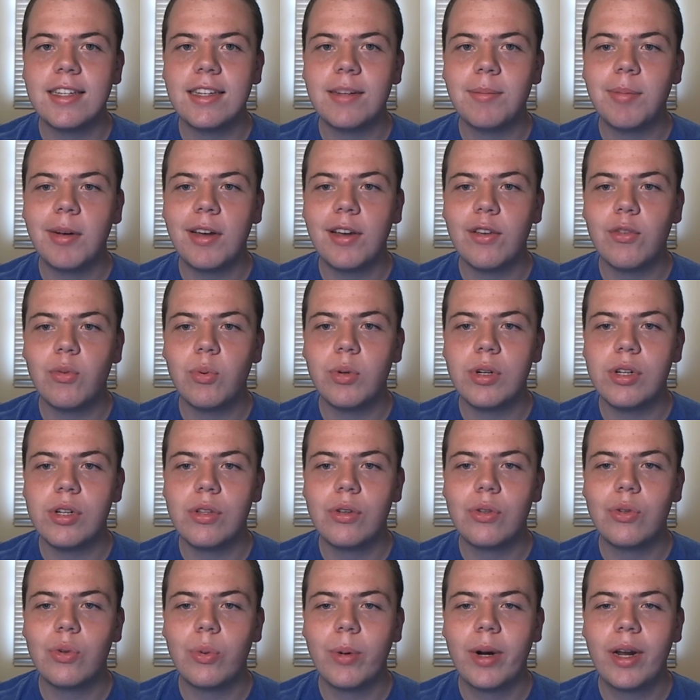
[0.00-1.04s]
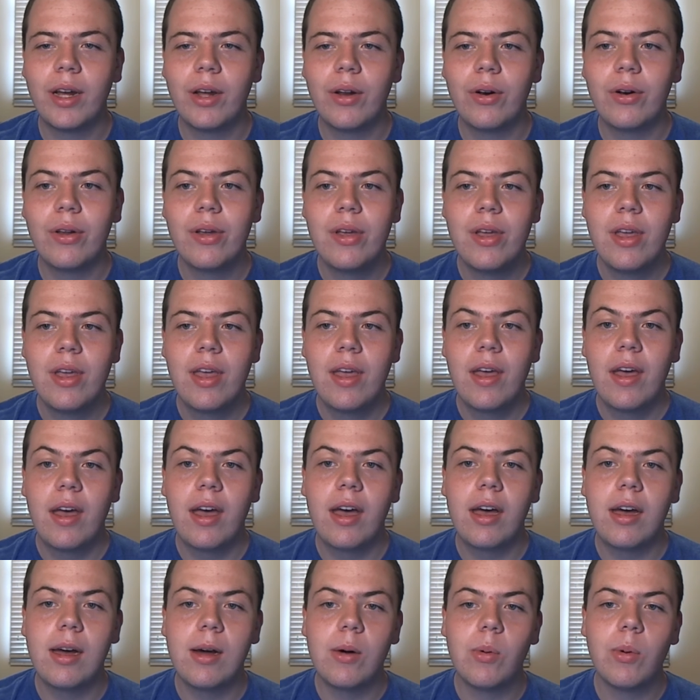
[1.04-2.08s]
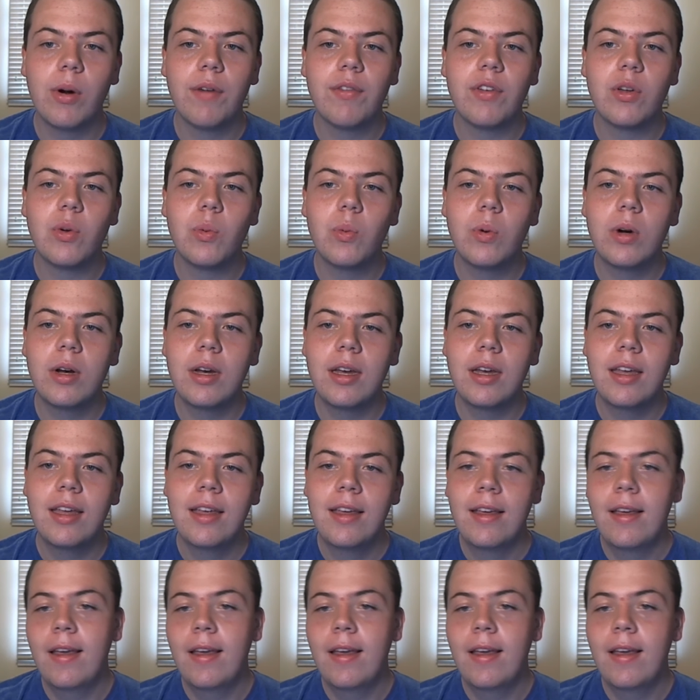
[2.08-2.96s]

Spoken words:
You can probably switch those around wherever you want.